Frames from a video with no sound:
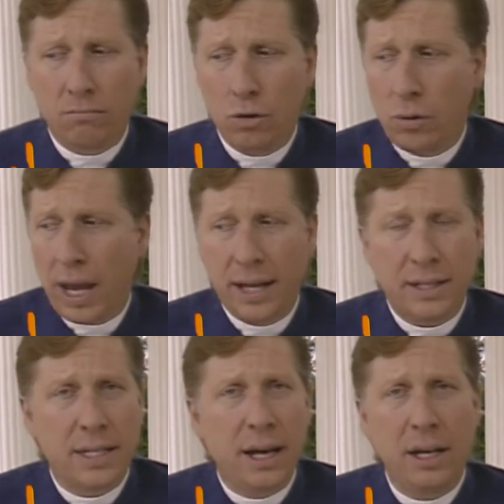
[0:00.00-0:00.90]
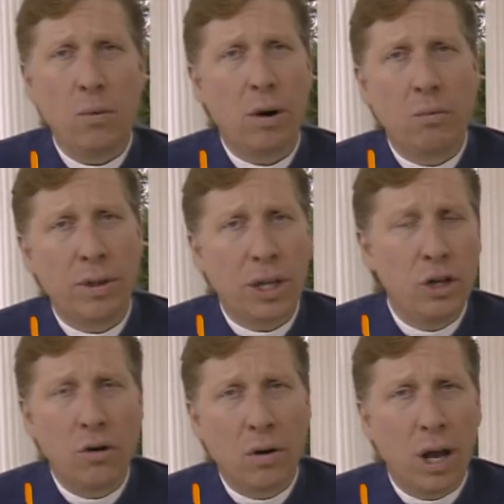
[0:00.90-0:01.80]
You can't see anywhere
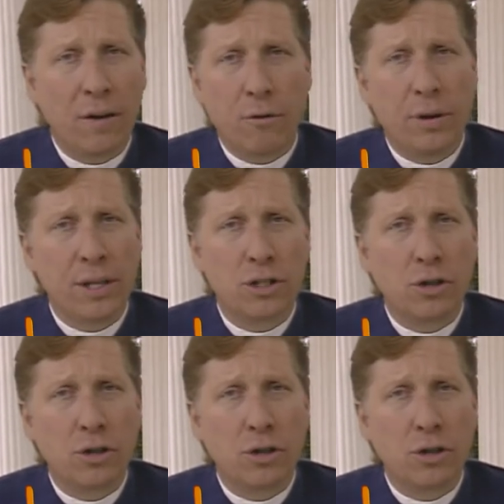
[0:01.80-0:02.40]
within your life where this